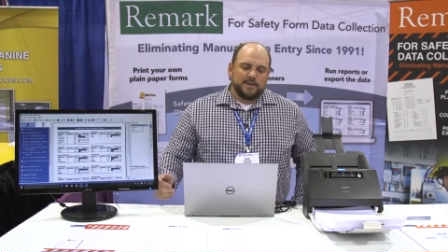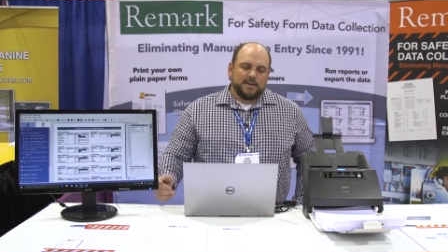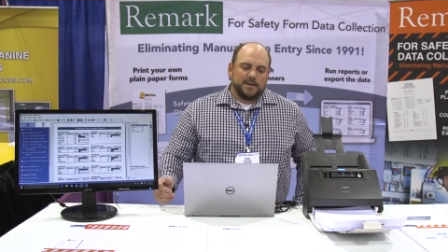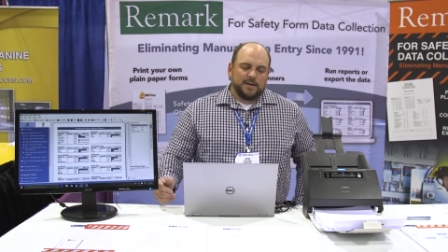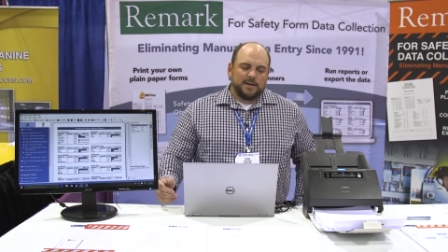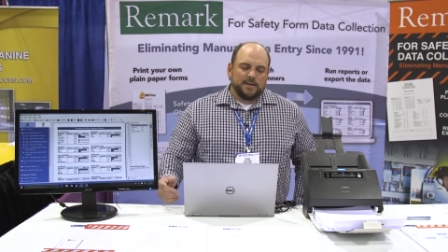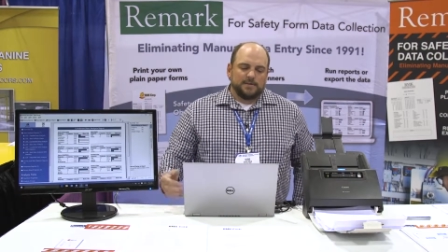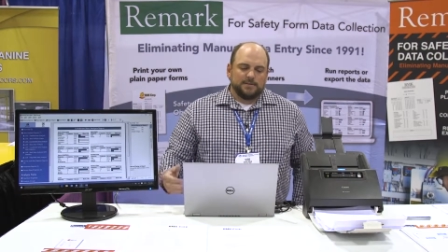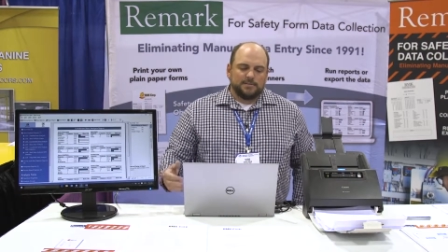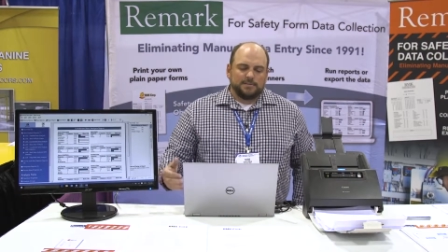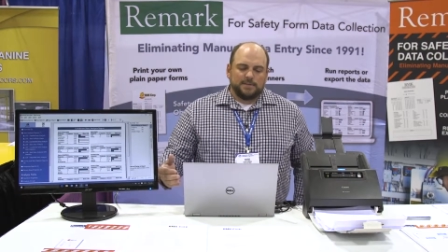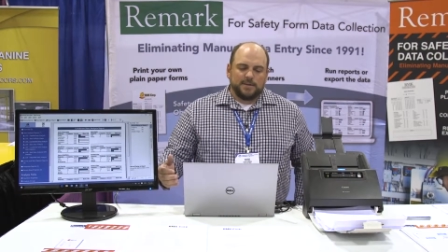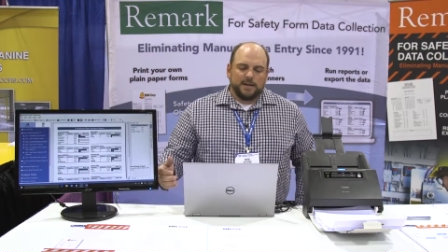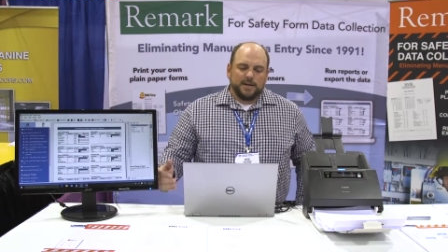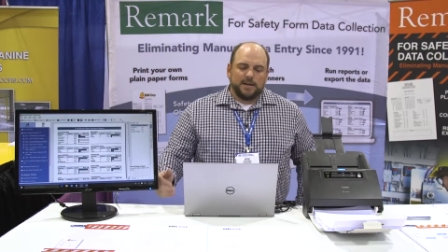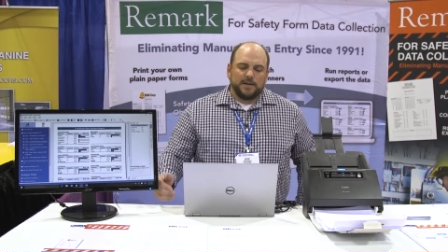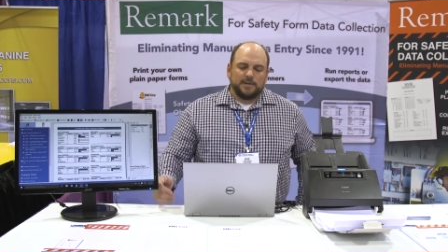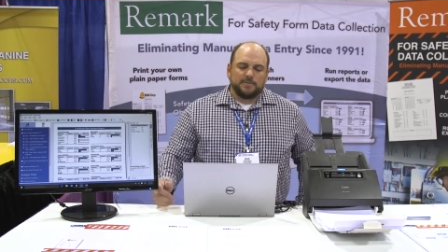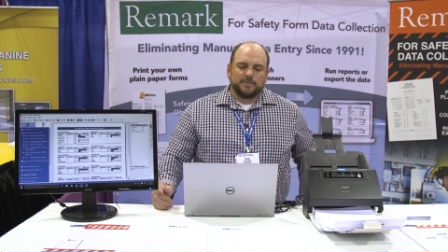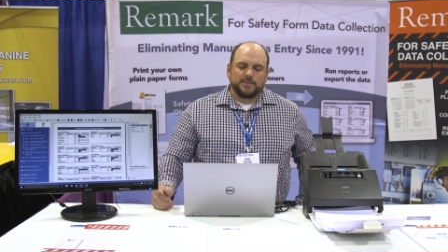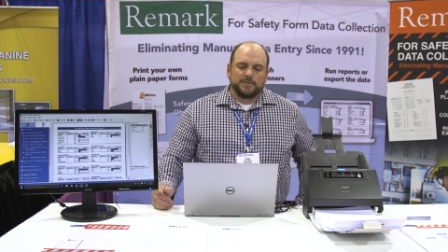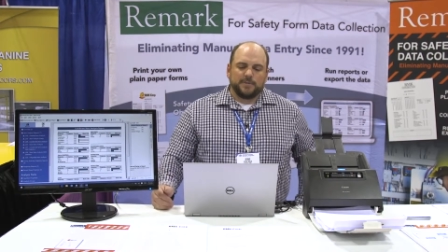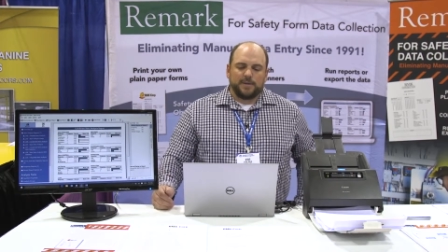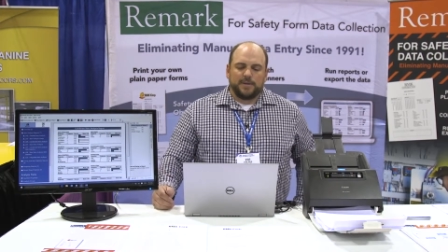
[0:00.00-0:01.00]
on
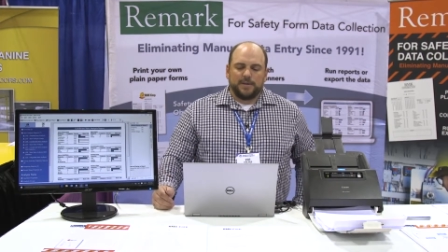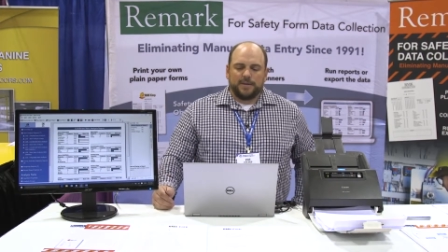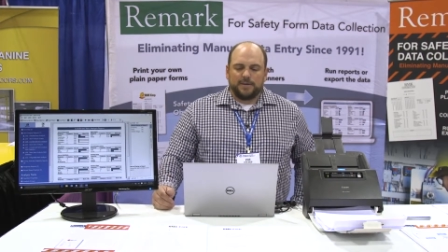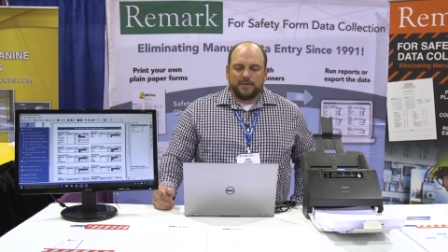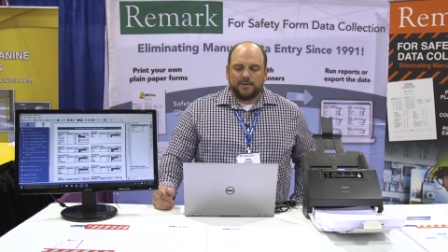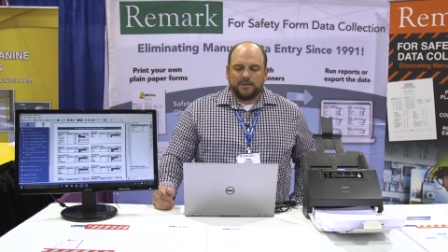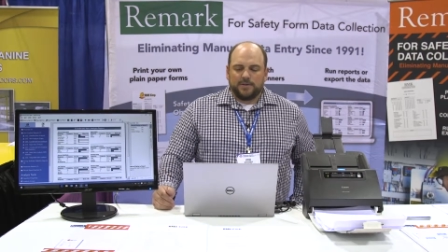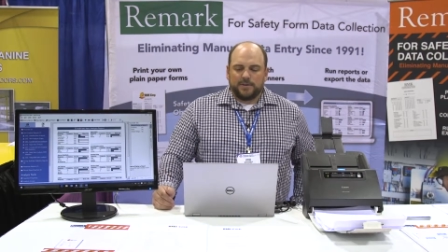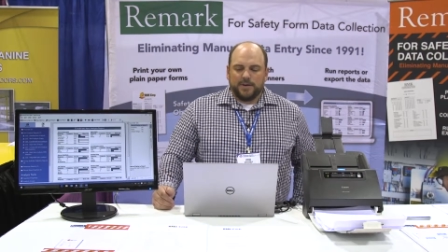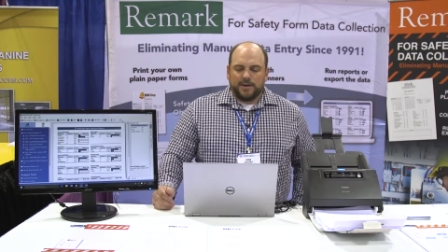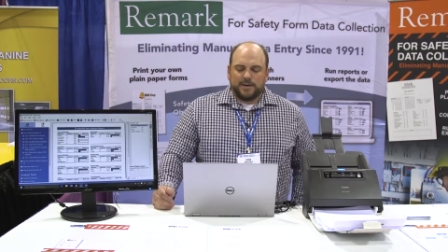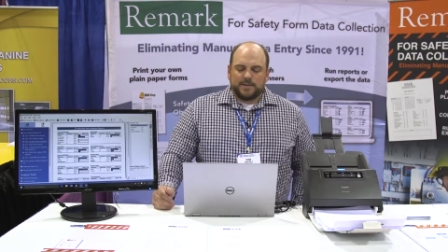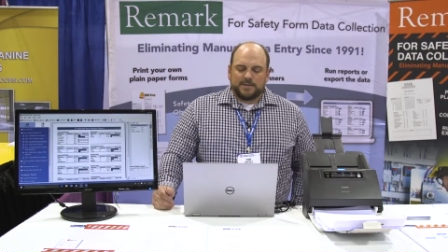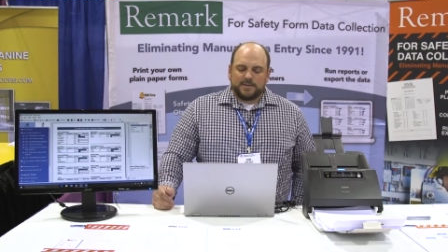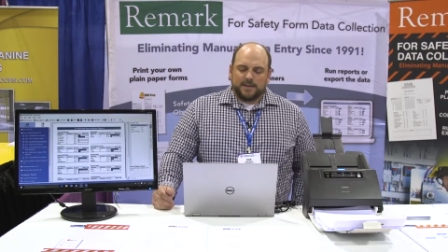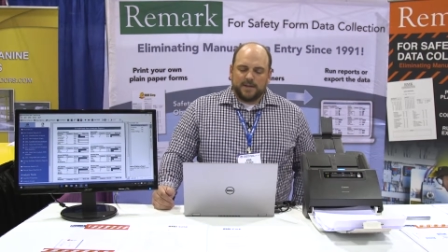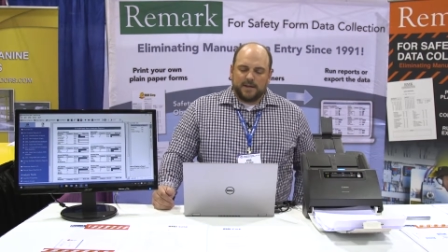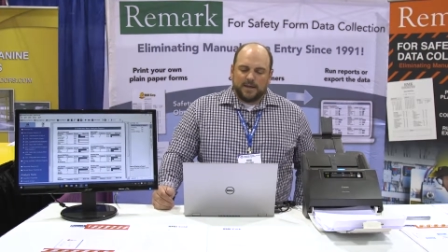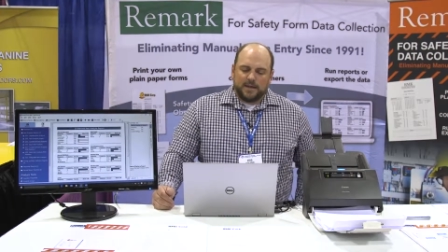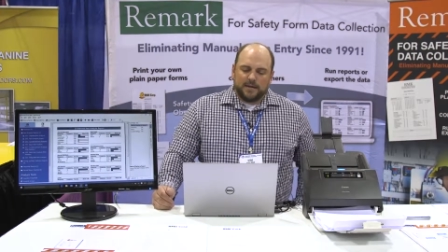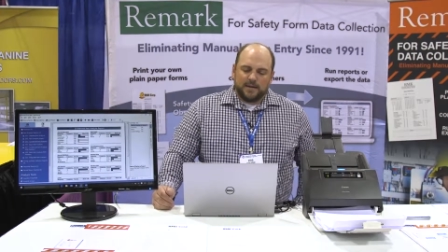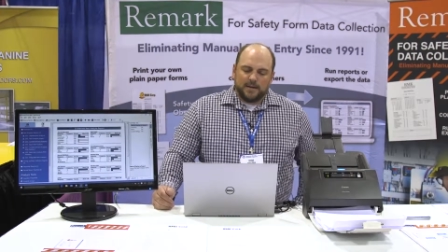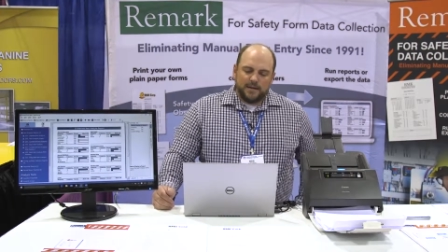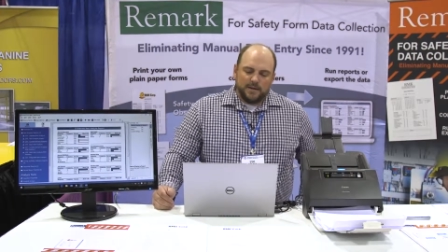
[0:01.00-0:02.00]
items within your data
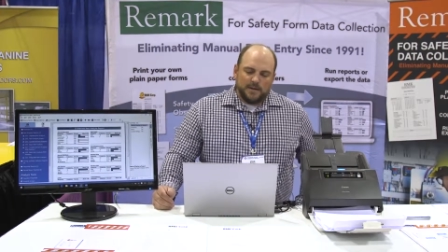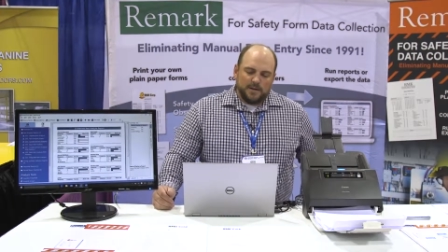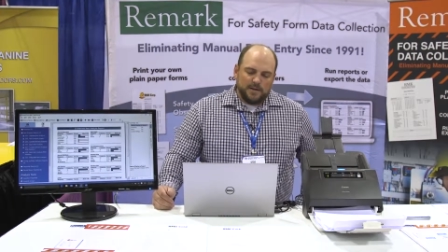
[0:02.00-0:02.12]
set.